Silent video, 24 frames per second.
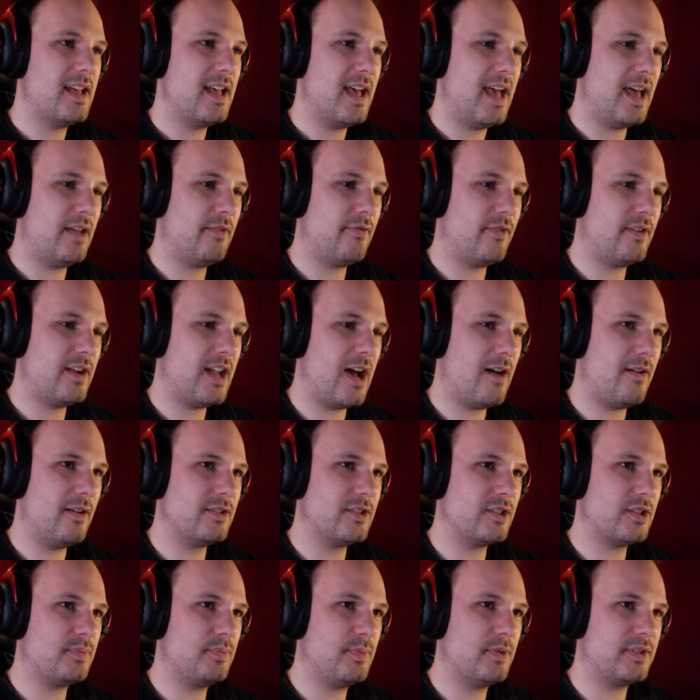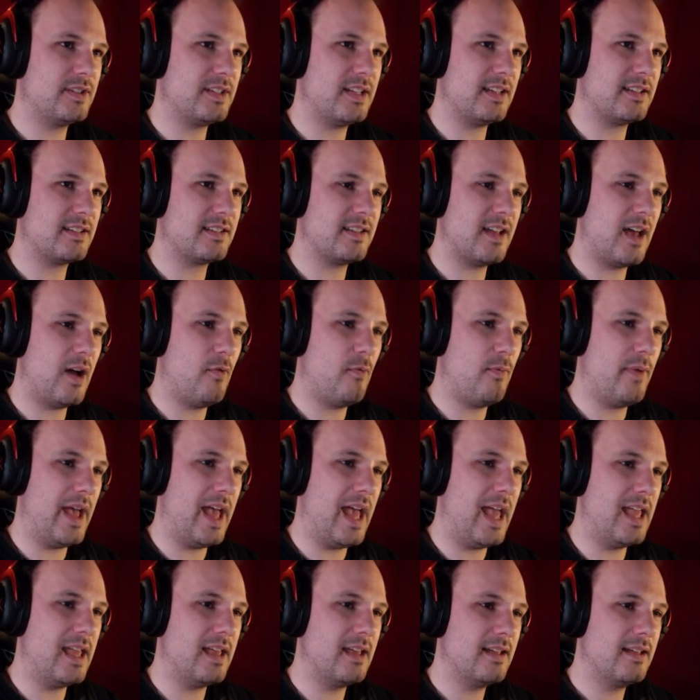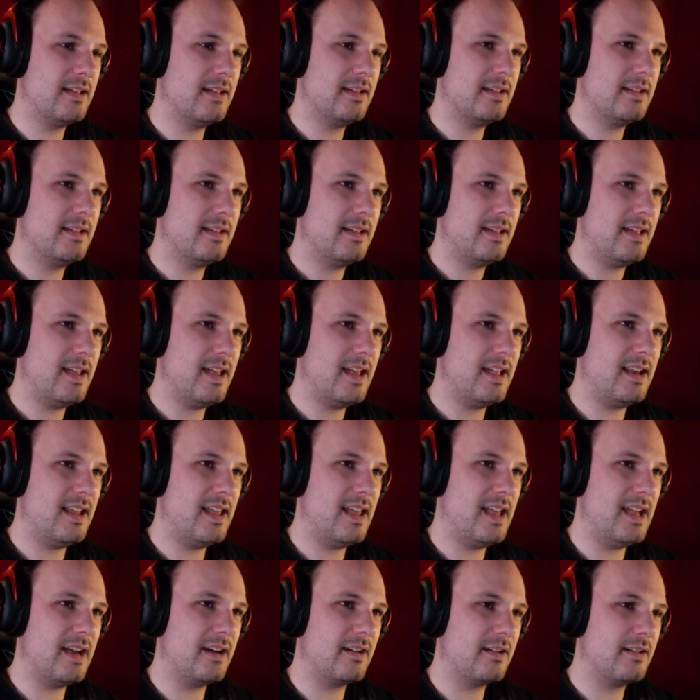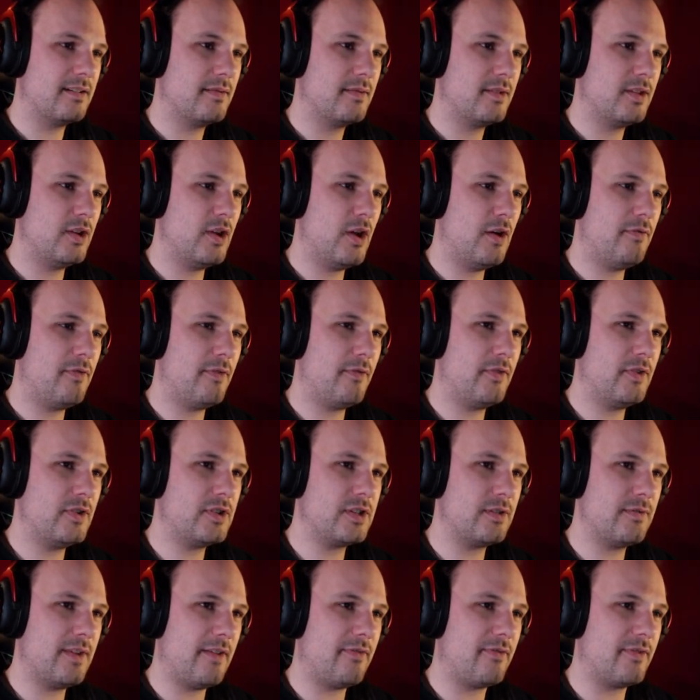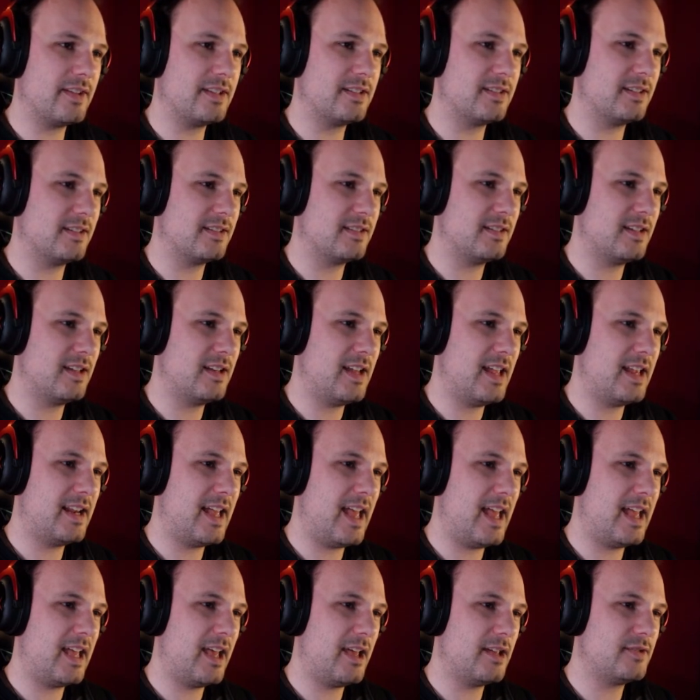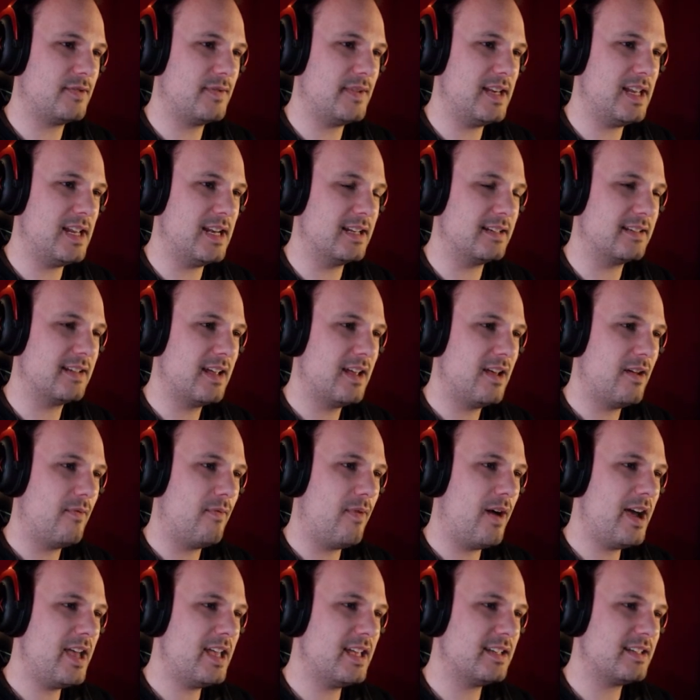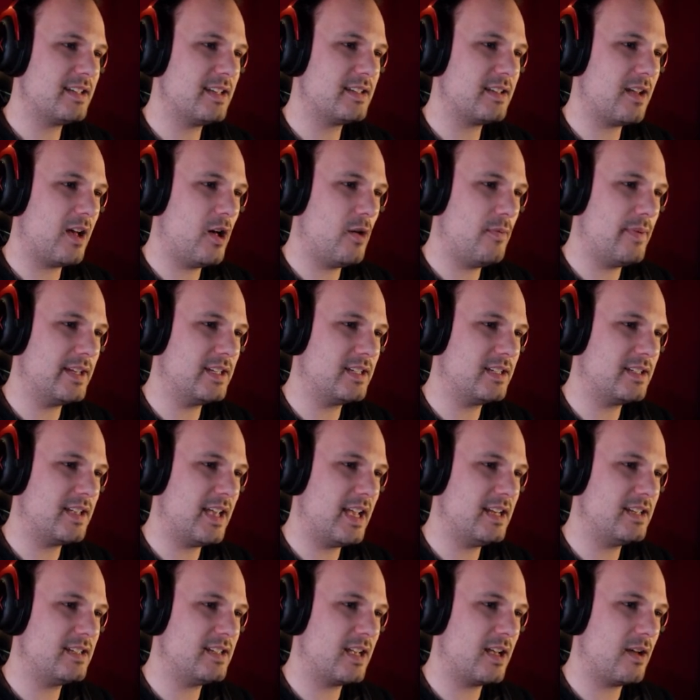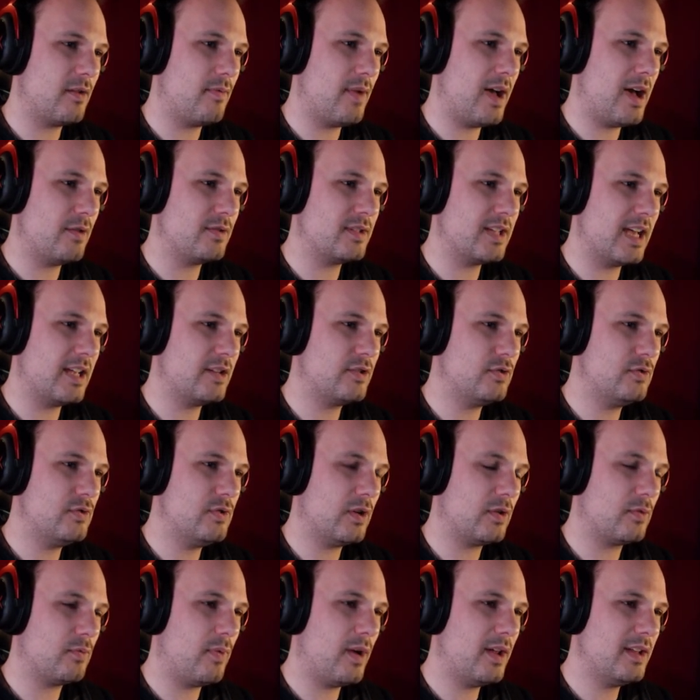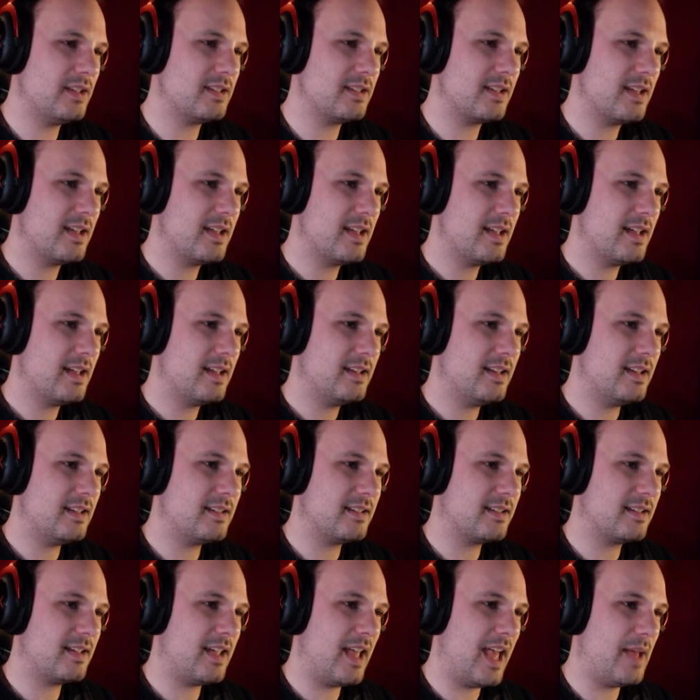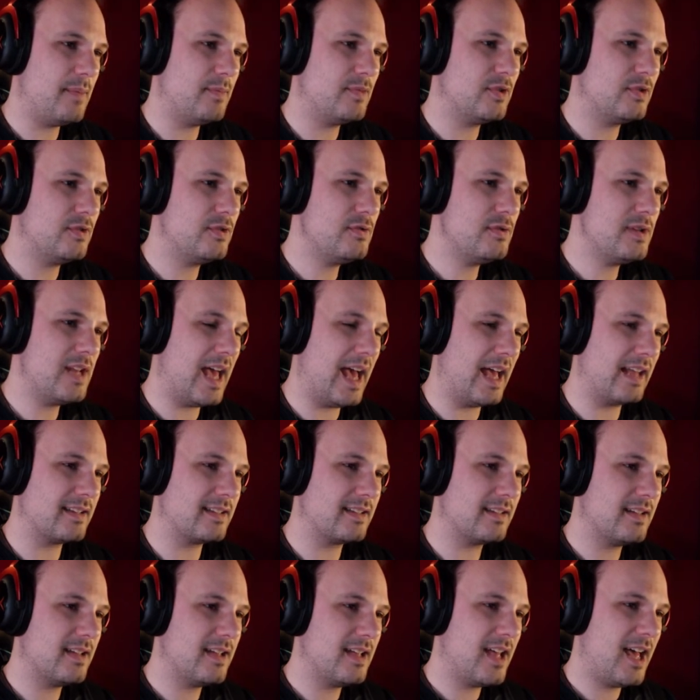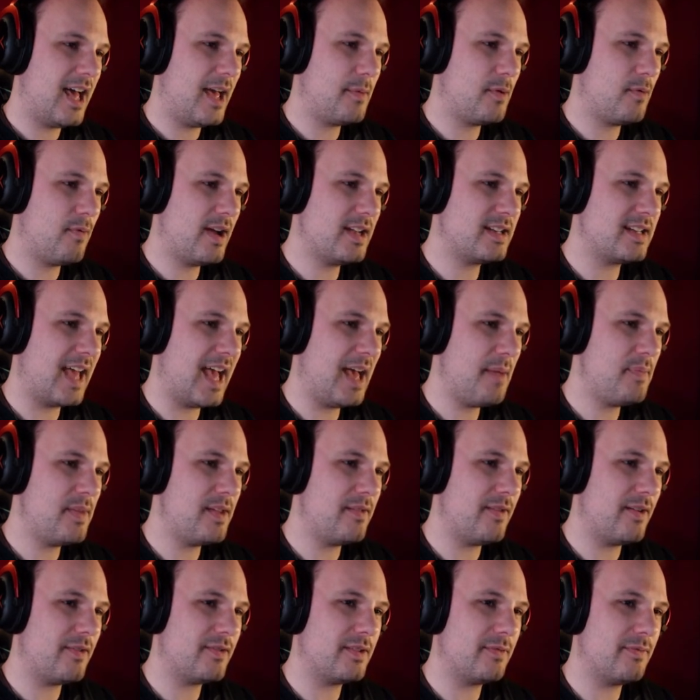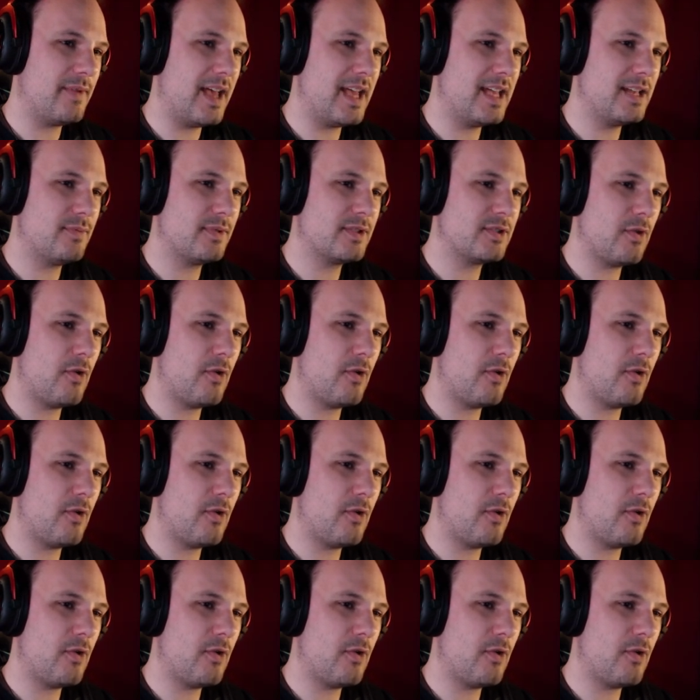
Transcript: And for now, I'll just put this away in here. You know, for future references, in case we need it. Why is this always changing around? I do not want this game to do that. I'm quite happy with the way it was